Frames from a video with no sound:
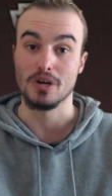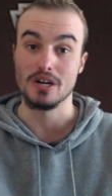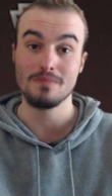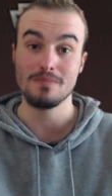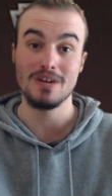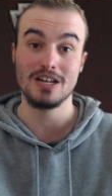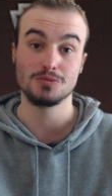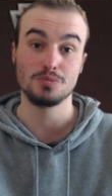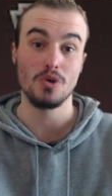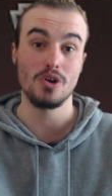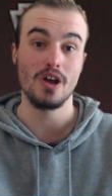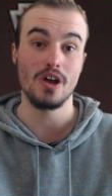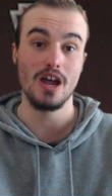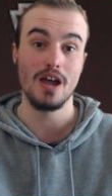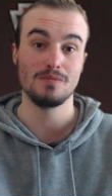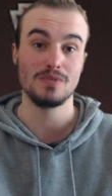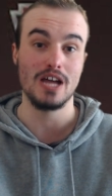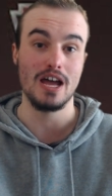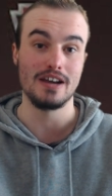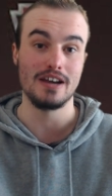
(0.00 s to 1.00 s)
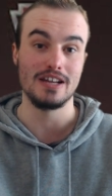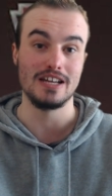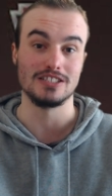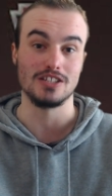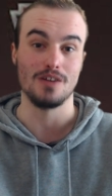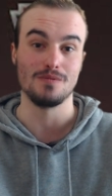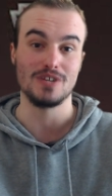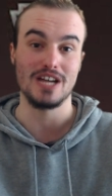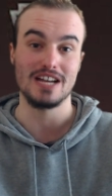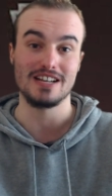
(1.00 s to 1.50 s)
Pretty much what I have done is
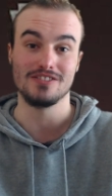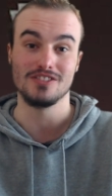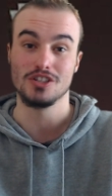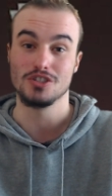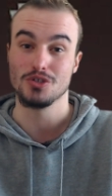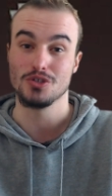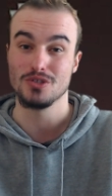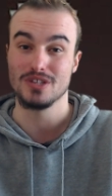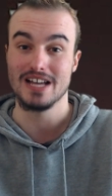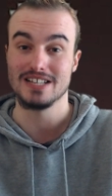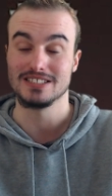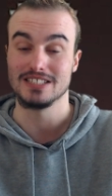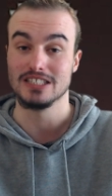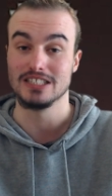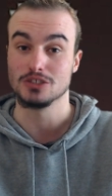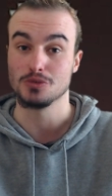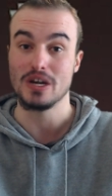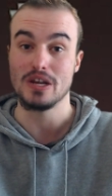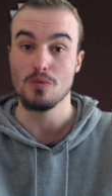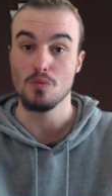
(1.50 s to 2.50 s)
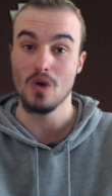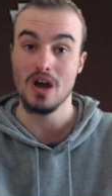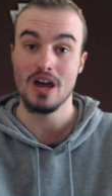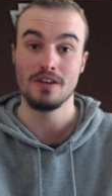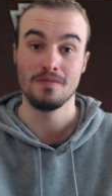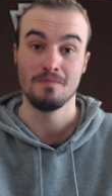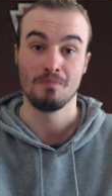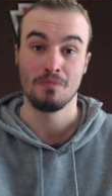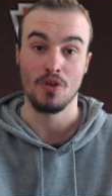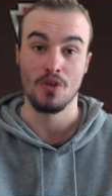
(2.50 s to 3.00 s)
I've taken the
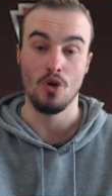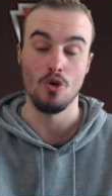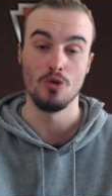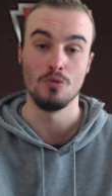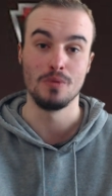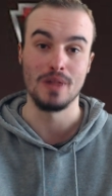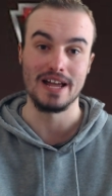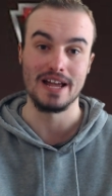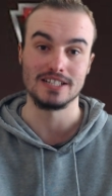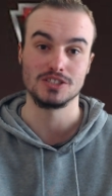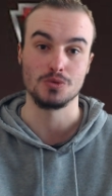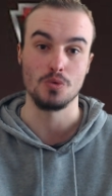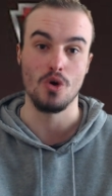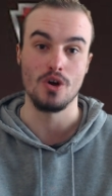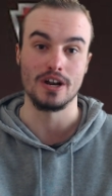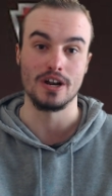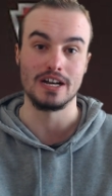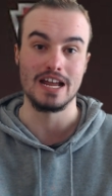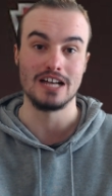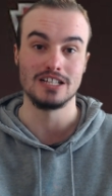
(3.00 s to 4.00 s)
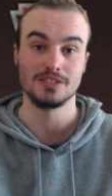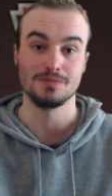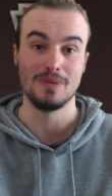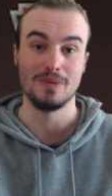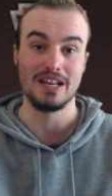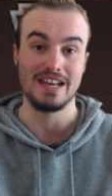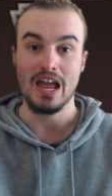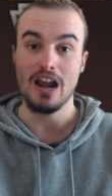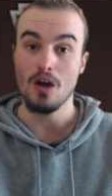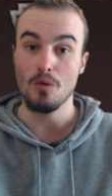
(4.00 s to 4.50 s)
2021 All Blacks squad
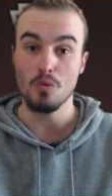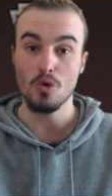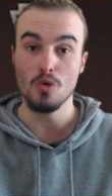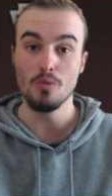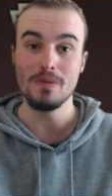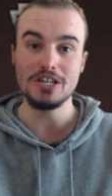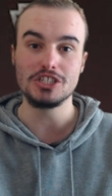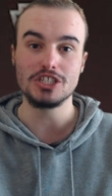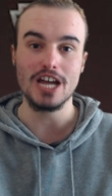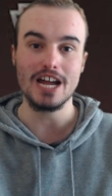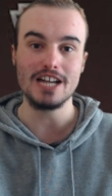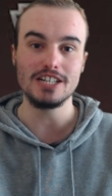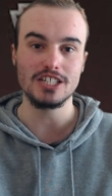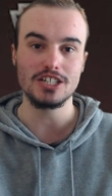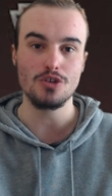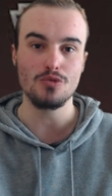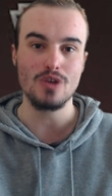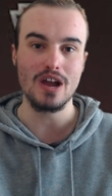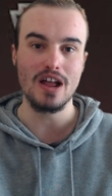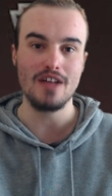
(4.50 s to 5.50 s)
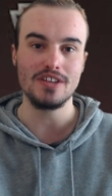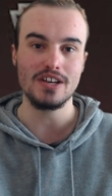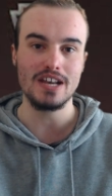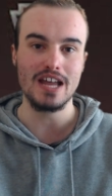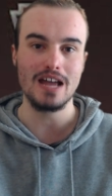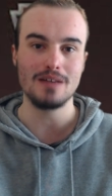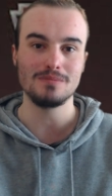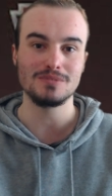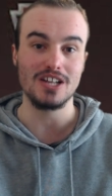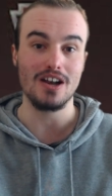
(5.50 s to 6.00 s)
announcement, and I will be changing around the
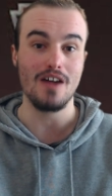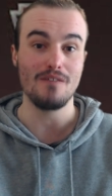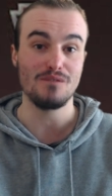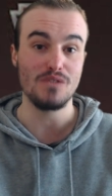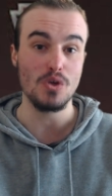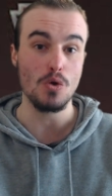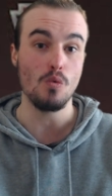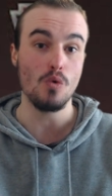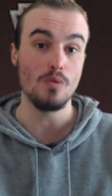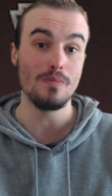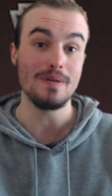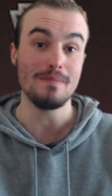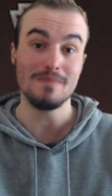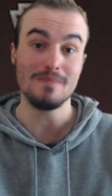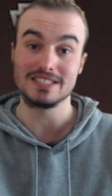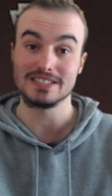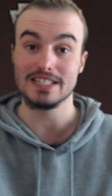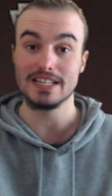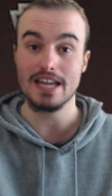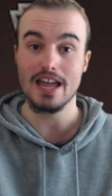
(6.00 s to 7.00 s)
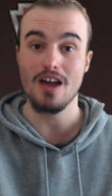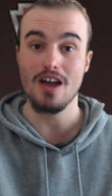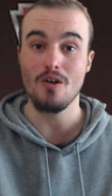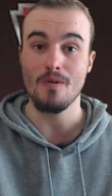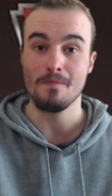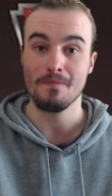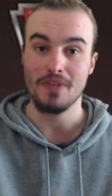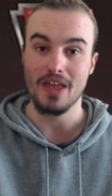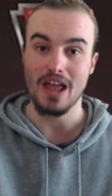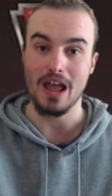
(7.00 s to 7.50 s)
names that I feel will be missing
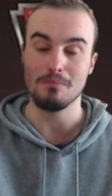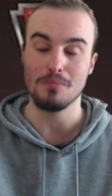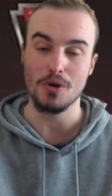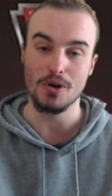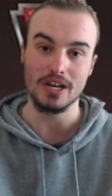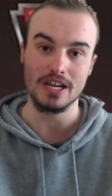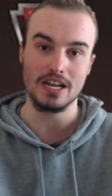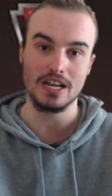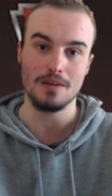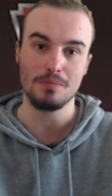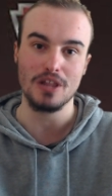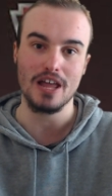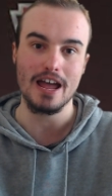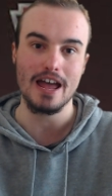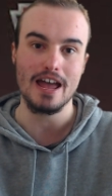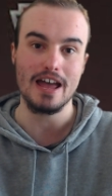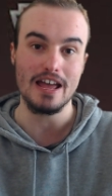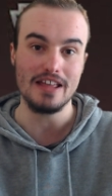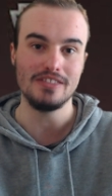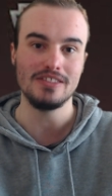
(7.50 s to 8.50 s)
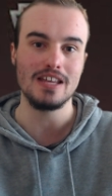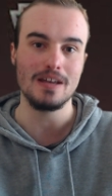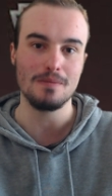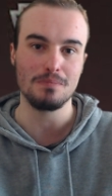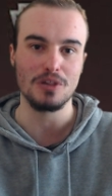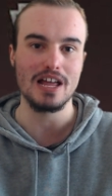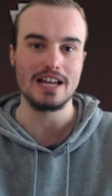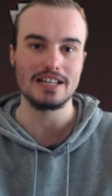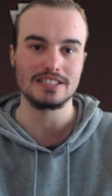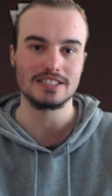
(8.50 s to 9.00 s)
out and putting in a player in their
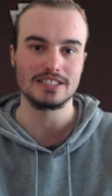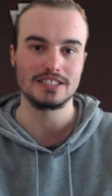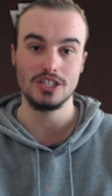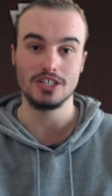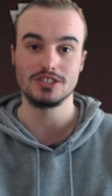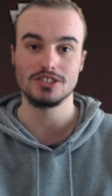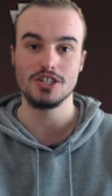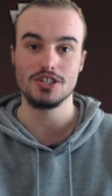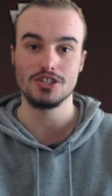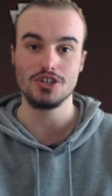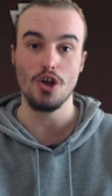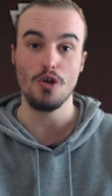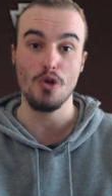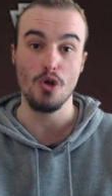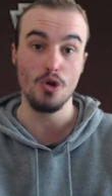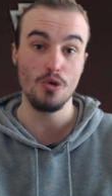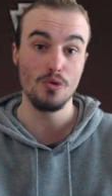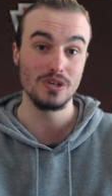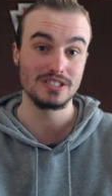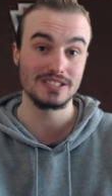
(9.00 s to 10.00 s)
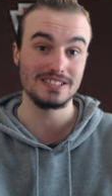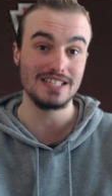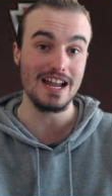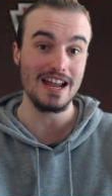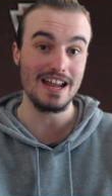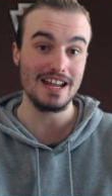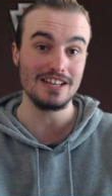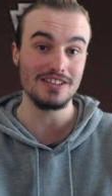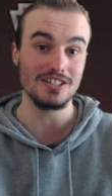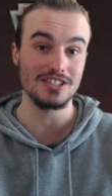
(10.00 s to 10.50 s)
place, just to show who is
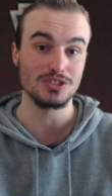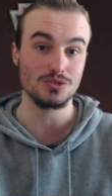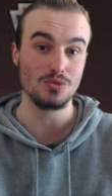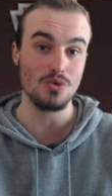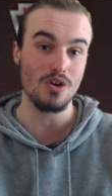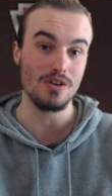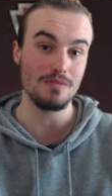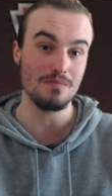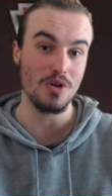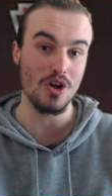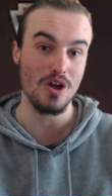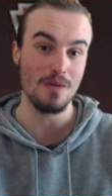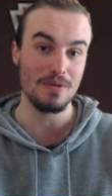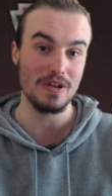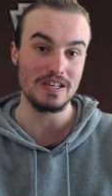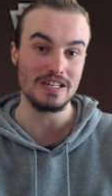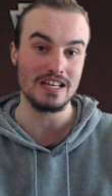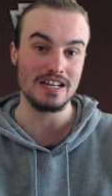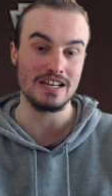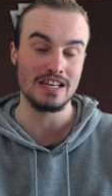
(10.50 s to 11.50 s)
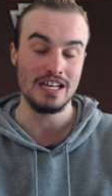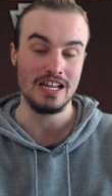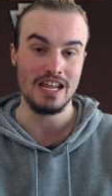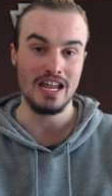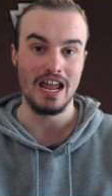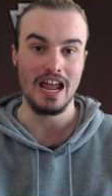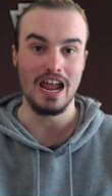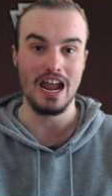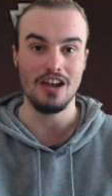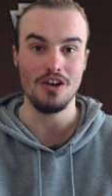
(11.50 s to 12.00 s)
staying in the squad in my opinion
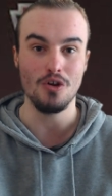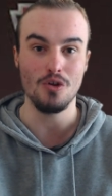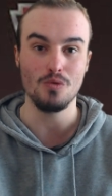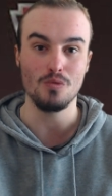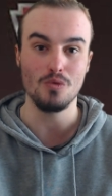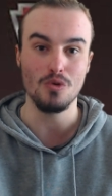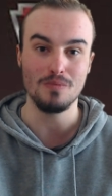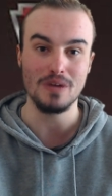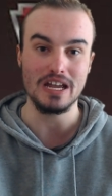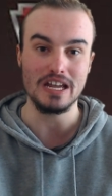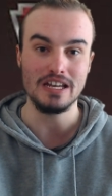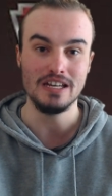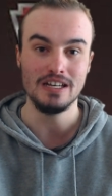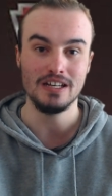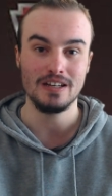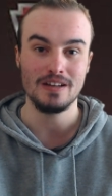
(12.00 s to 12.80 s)
and who will be